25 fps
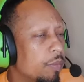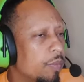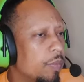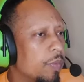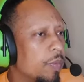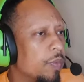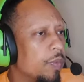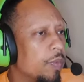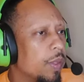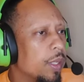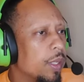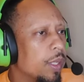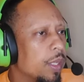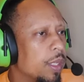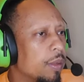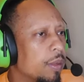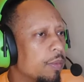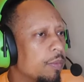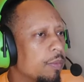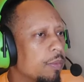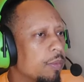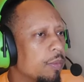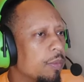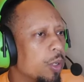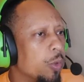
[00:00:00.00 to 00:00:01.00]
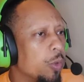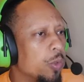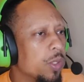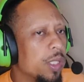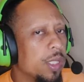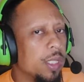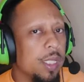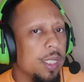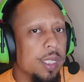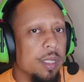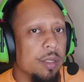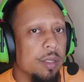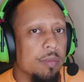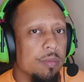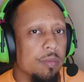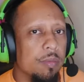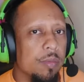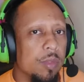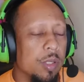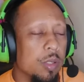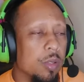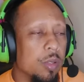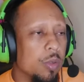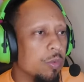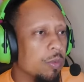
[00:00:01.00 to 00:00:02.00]
the OTE
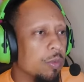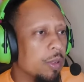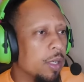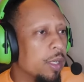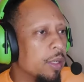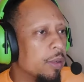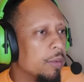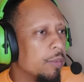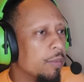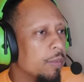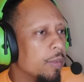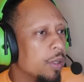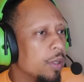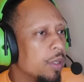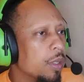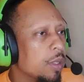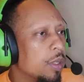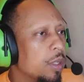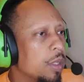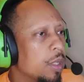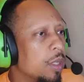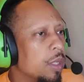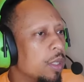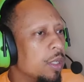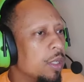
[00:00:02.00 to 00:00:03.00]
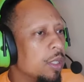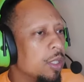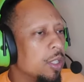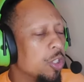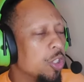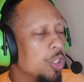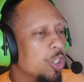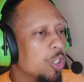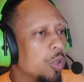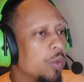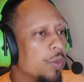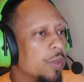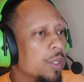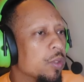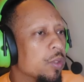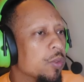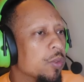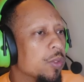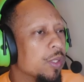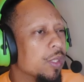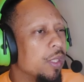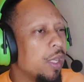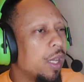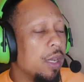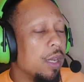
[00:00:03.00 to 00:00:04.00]
zone, right? So this
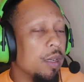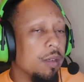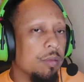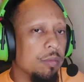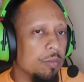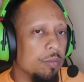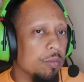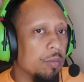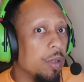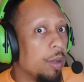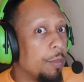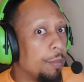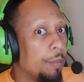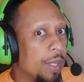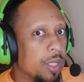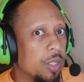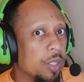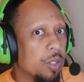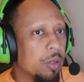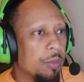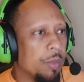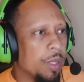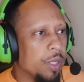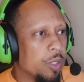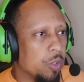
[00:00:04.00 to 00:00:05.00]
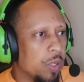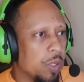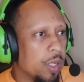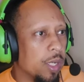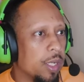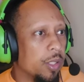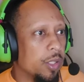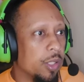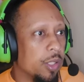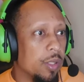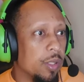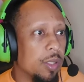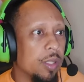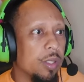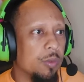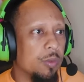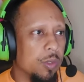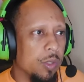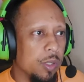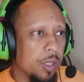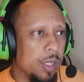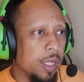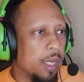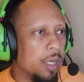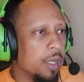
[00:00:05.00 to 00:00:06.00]
was not, based on my strategy, this
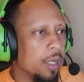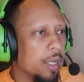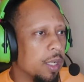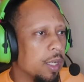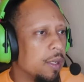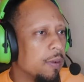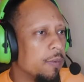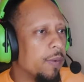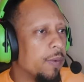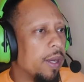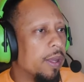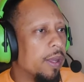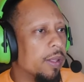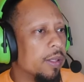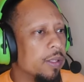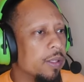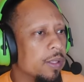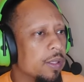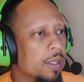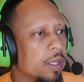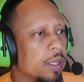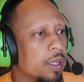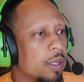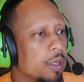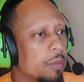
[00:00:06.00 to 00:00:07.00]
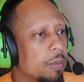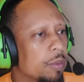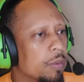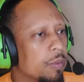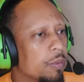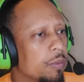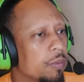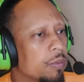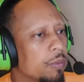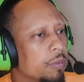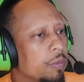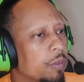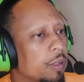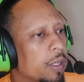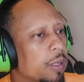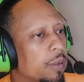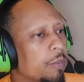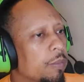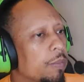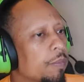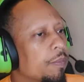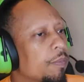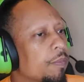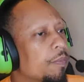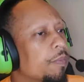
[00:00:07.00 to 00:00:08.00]
was not a valid setup, right?
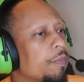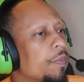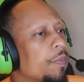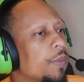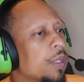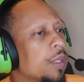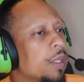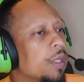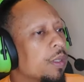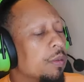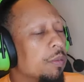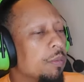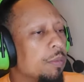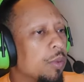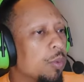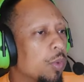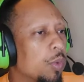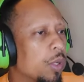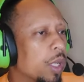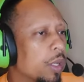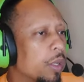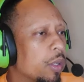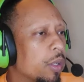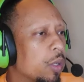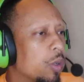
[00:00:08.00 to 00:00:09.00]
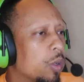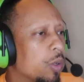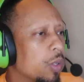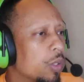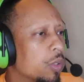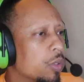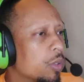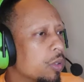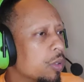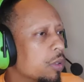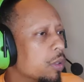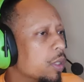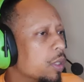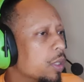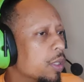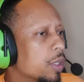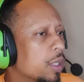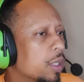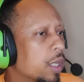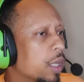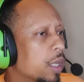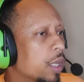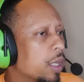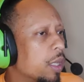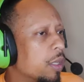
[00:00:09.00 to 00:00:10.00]
But what I noticed on this
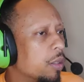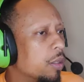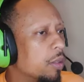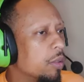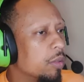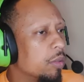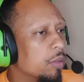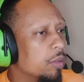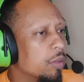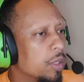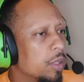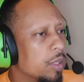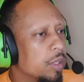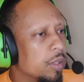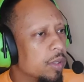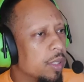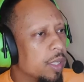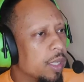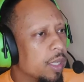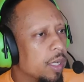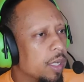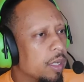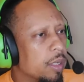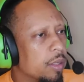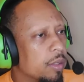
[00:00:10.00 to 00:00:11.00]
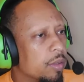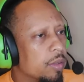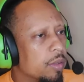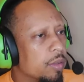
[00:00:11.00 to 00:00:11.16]
day is that